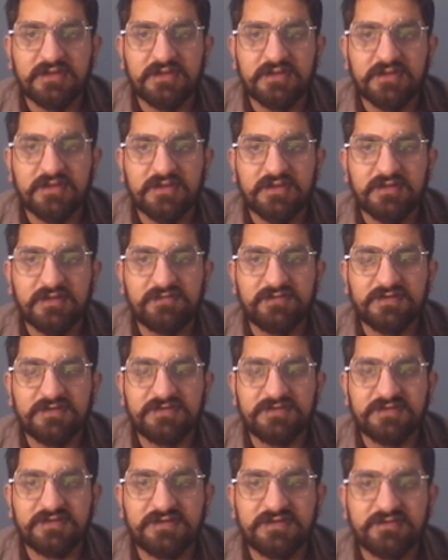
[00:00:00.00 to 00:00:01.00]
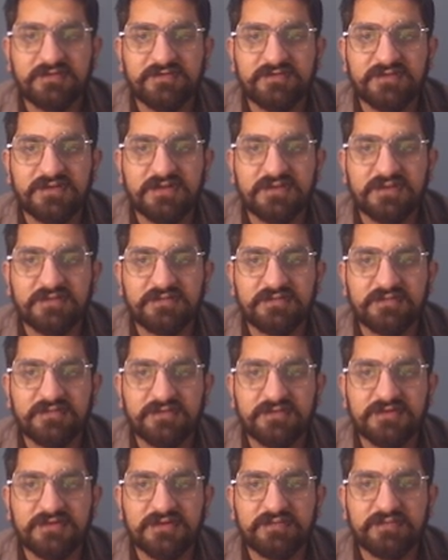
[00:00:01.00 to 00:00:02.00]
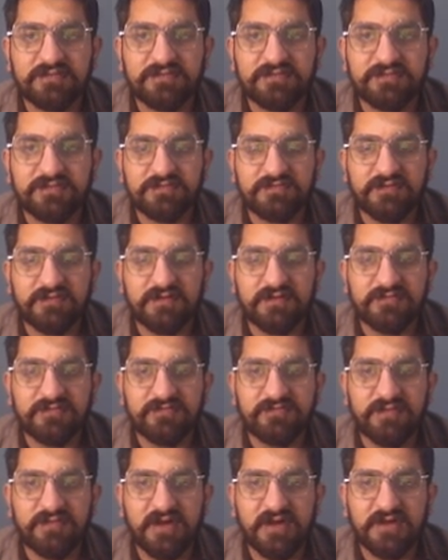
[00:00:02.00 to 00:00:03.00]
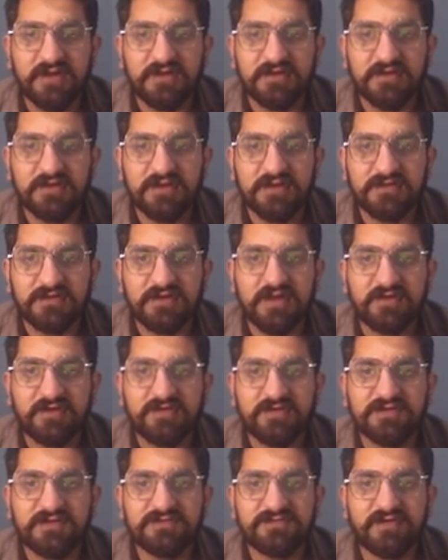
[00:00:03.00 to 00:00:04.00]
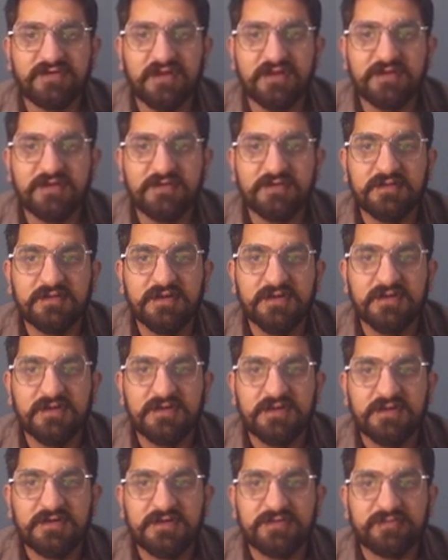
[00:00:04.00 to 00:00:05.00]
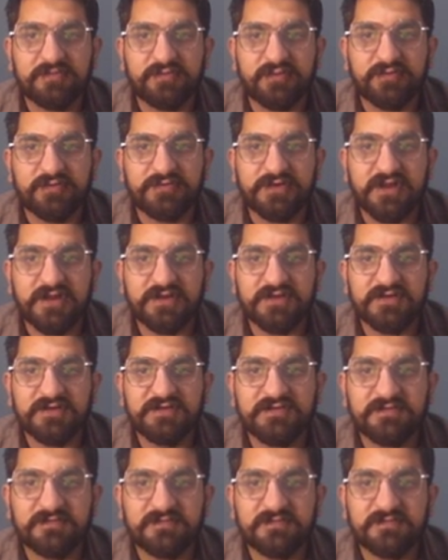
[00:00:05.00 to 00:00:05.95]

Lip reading: in which he took with the bishop, one move back, and now he is trying to protect his